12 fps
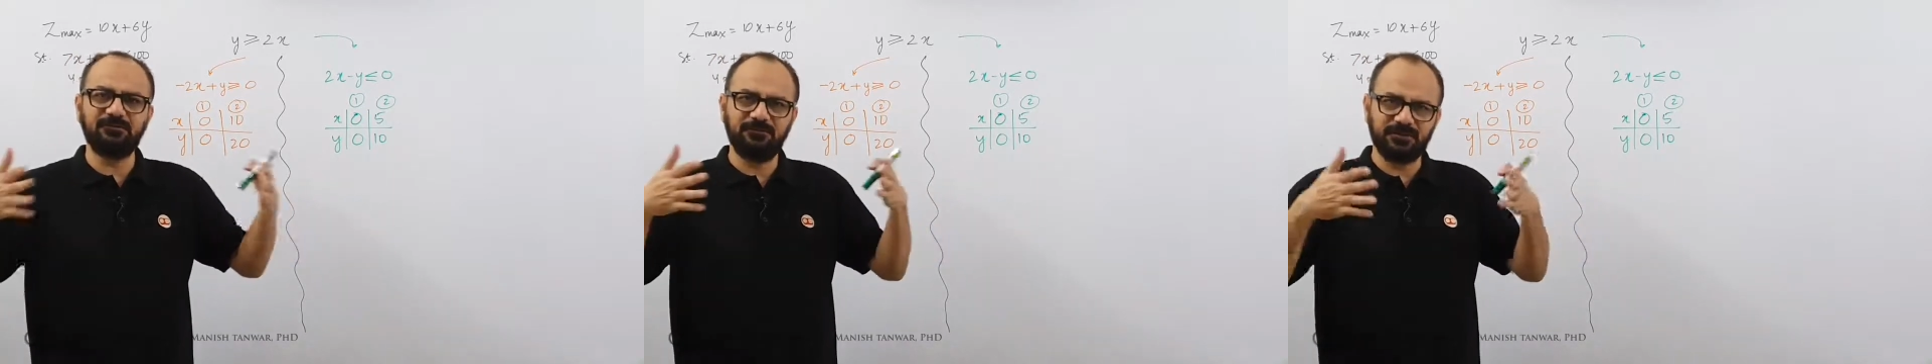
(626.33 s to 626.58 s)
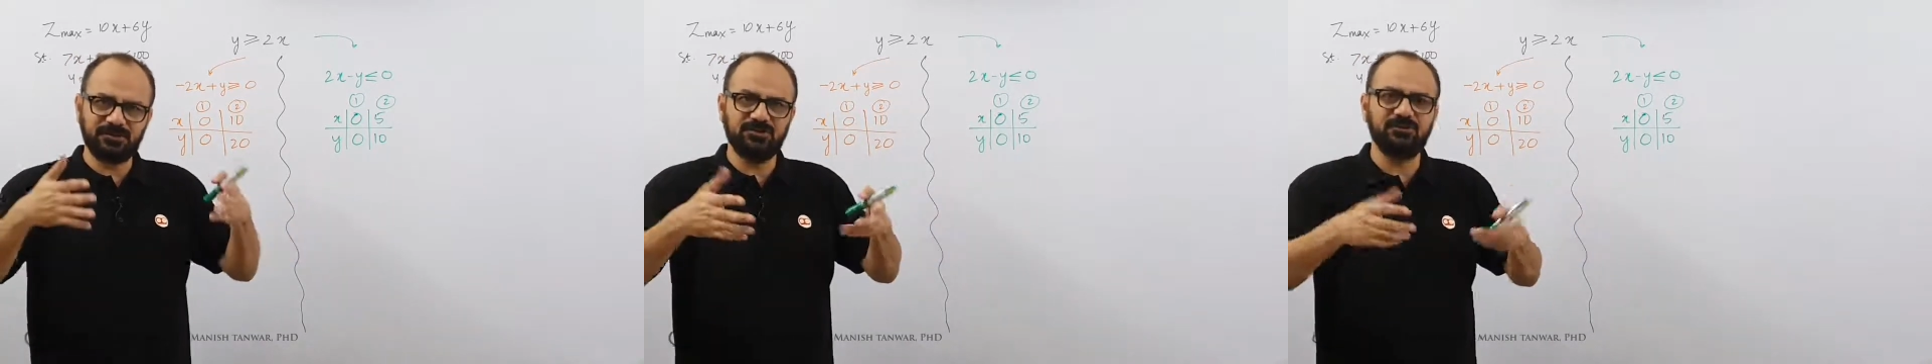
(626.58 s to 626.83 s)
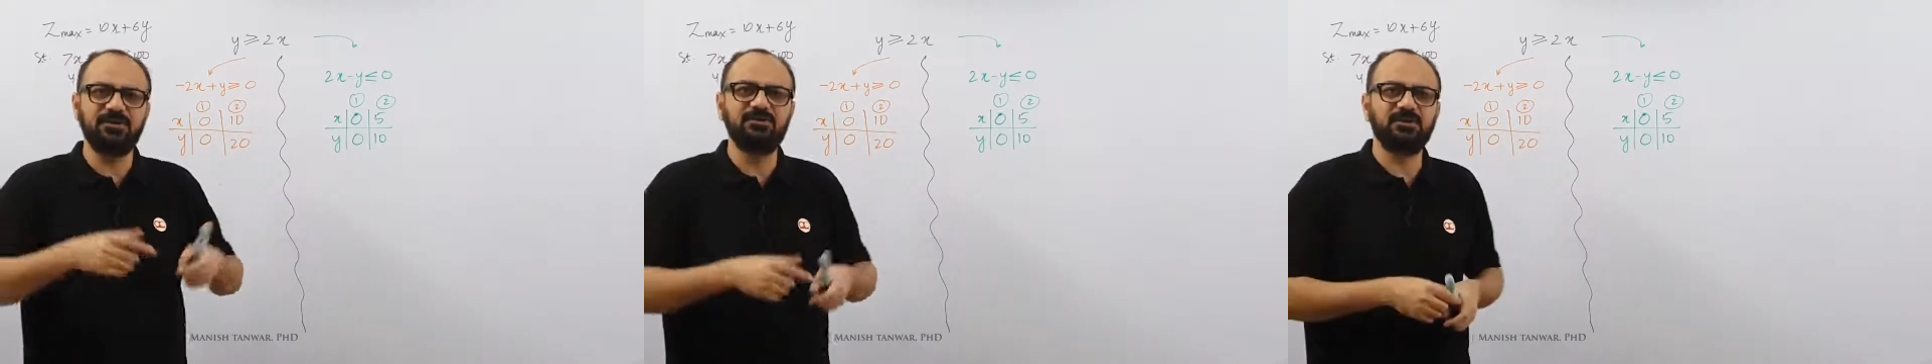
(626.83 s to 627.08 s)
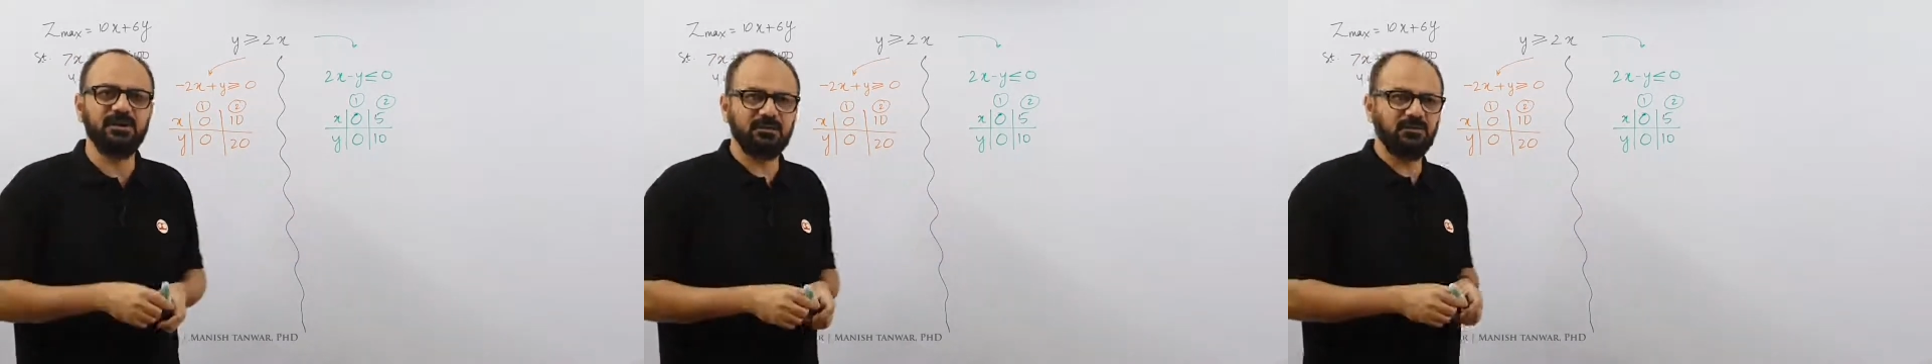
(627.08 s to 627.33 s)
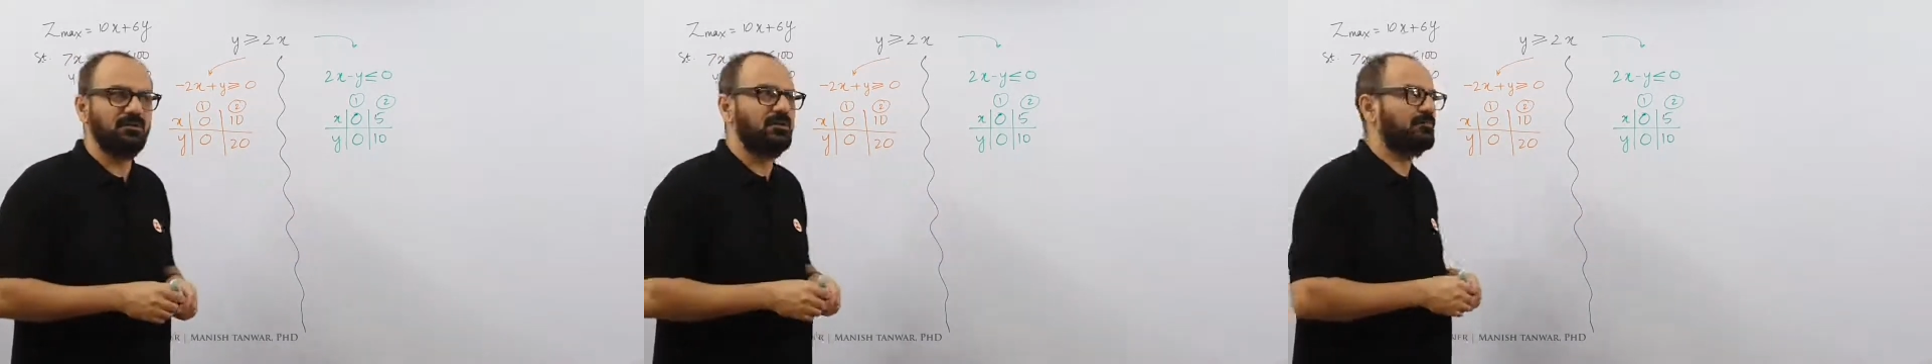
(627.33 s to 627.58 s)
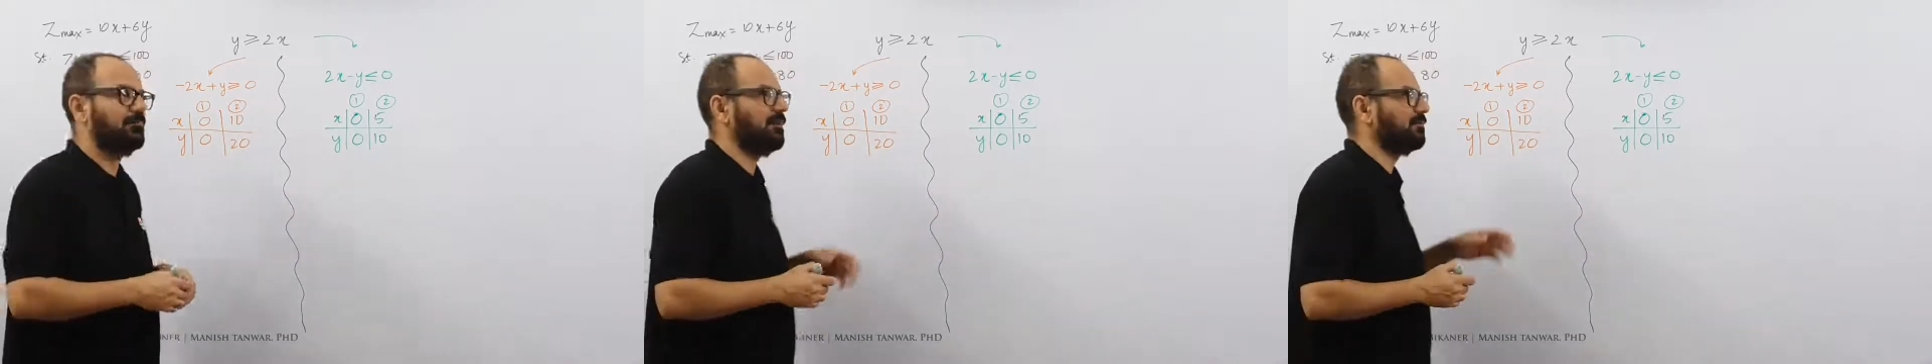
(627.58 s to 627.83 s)
first you need to get to
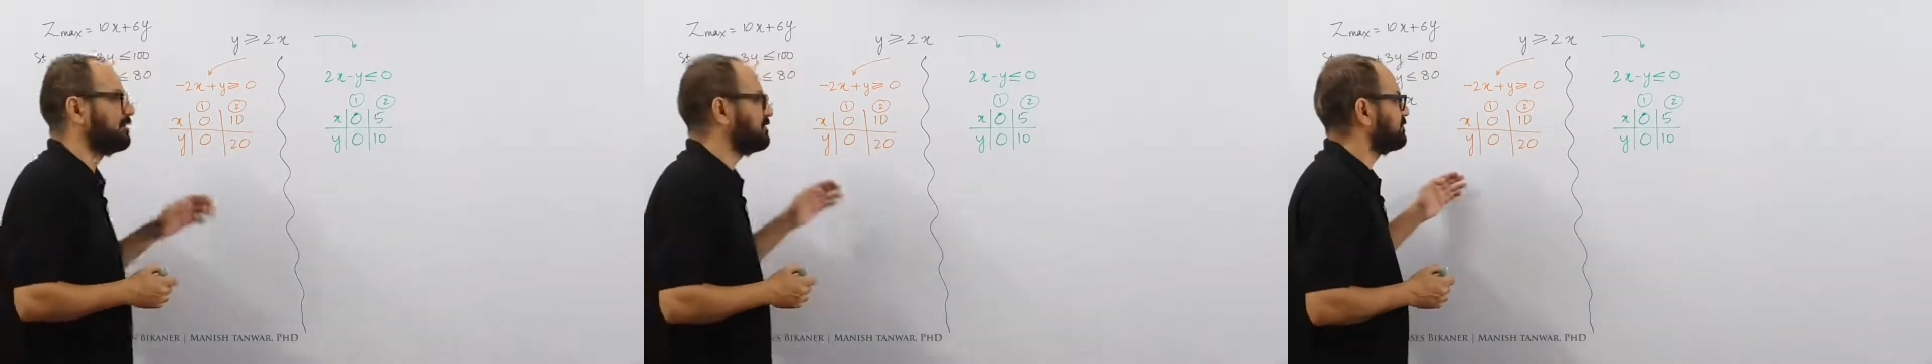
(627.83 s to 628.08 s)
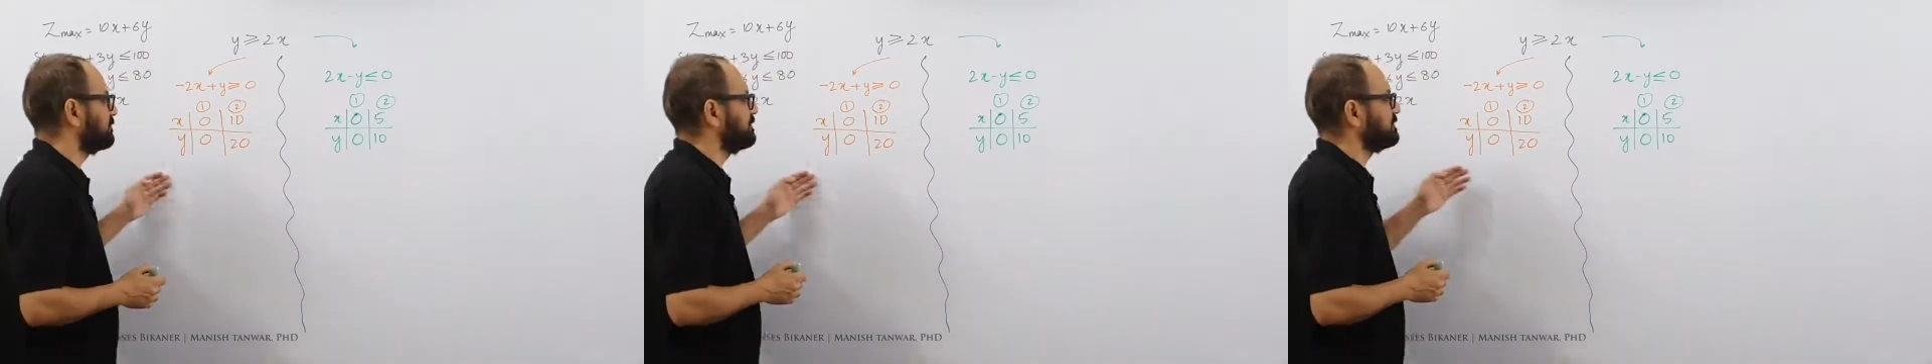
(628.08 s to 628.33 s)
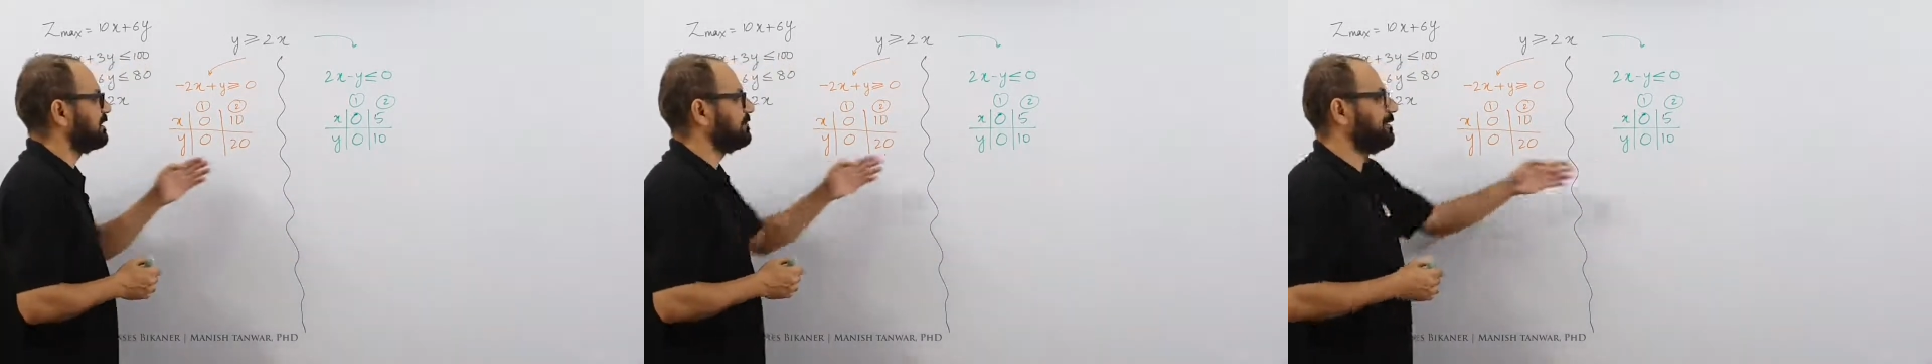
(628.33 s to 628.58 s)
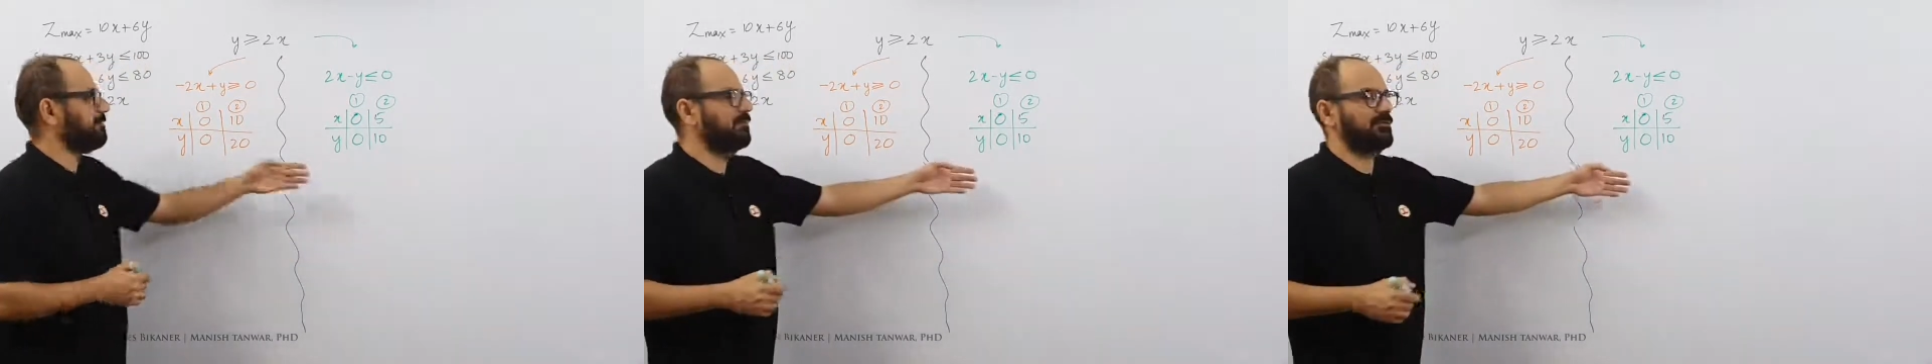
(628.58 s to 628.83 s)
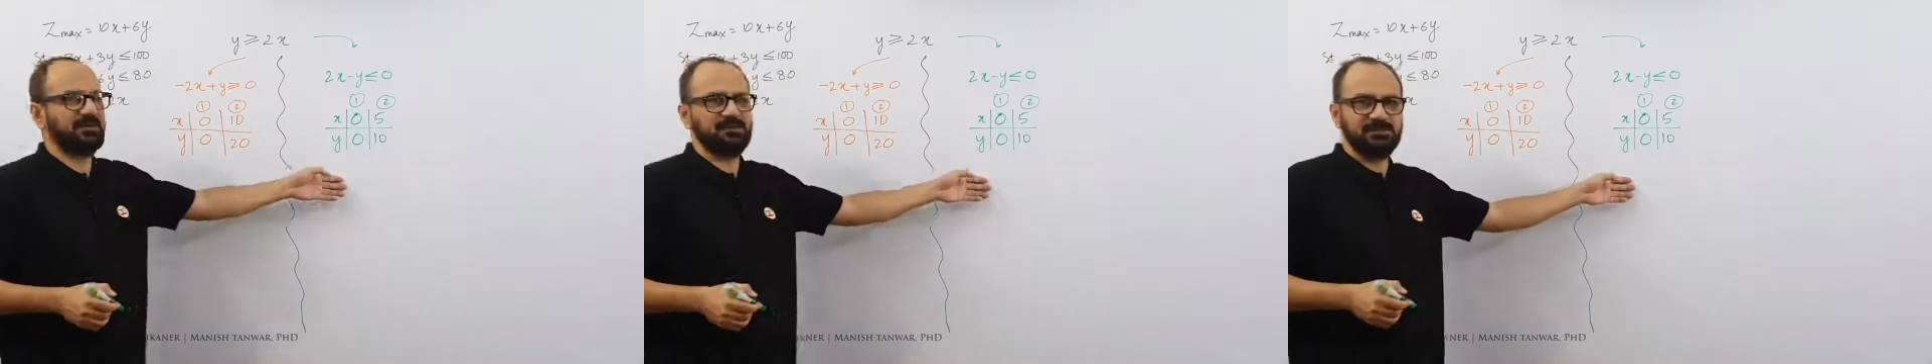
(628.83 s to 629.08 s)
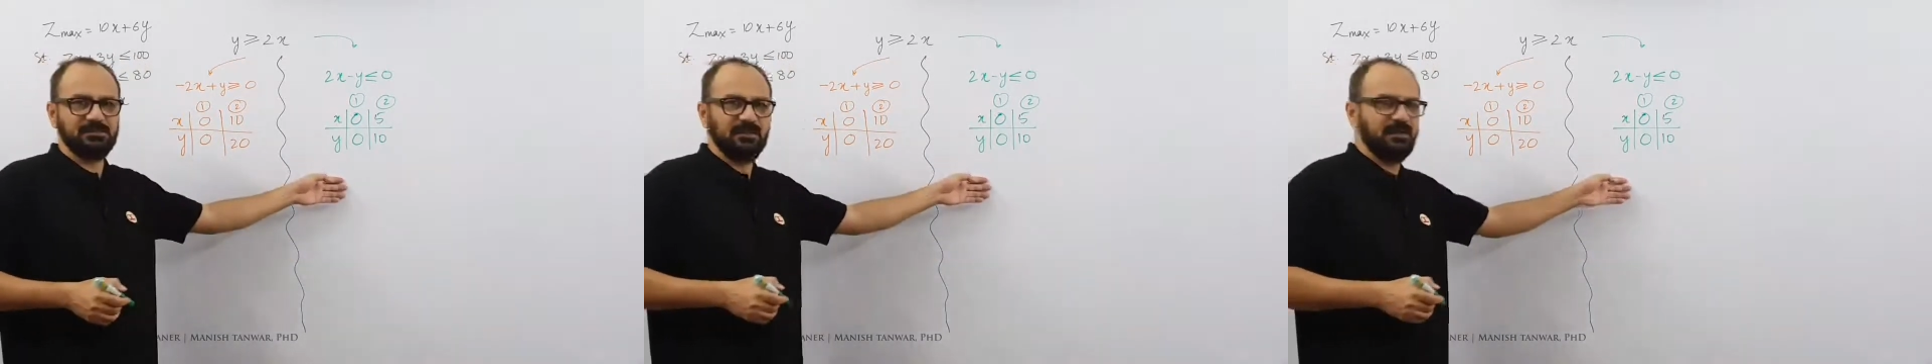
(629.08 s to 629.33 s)
boundaries. So these are my boundaries.